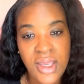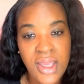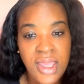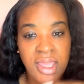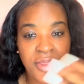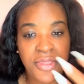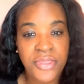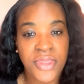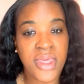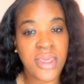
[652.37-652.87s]
I
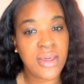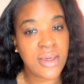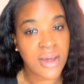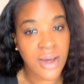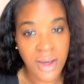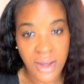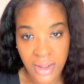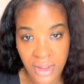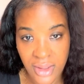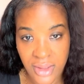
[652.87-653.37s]
thank
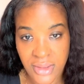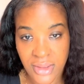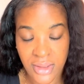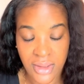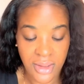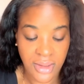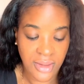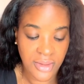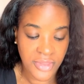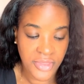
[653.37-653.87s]
God
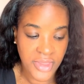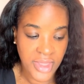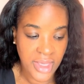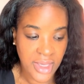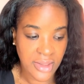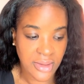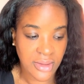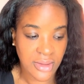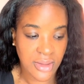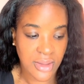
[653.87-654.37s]

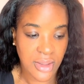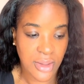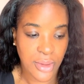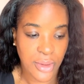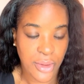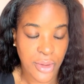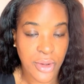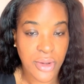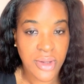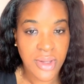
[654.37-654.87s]
that
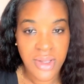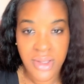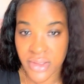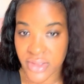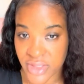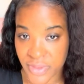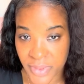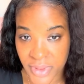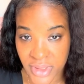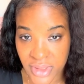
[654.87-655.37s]
her
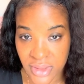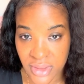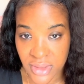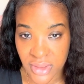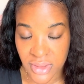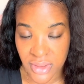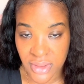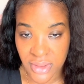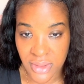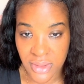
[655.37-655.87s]
husband
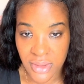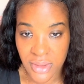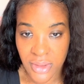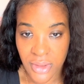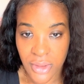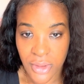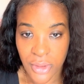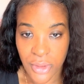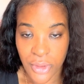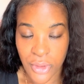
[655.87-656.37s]

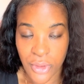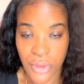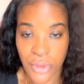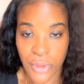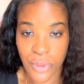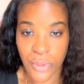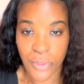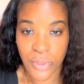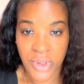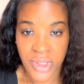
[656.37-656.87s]

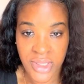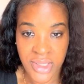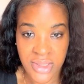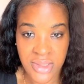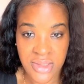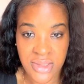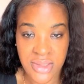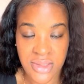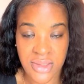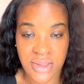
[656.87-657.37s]

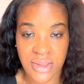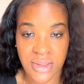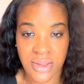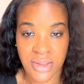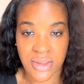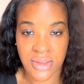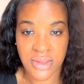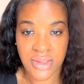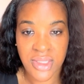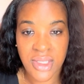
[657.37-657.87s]
was
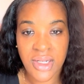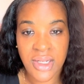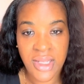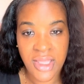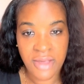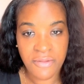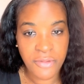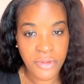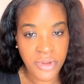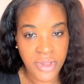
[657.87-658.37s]
the
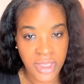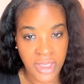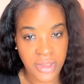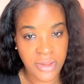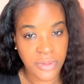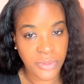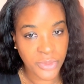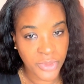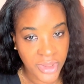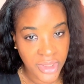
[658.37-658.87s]

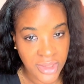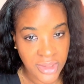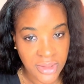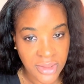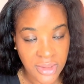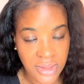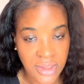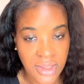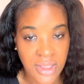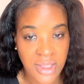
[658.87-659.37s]
level-headed one,
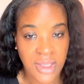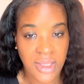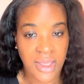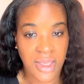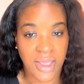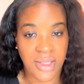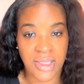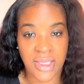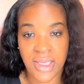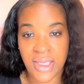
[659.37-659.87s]

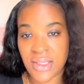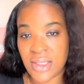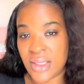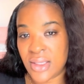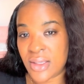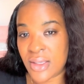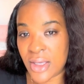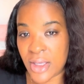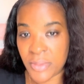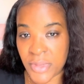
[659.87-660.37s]
and he didn't
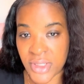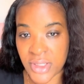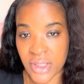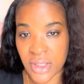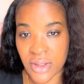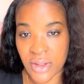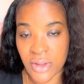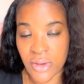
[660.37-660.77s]
come in there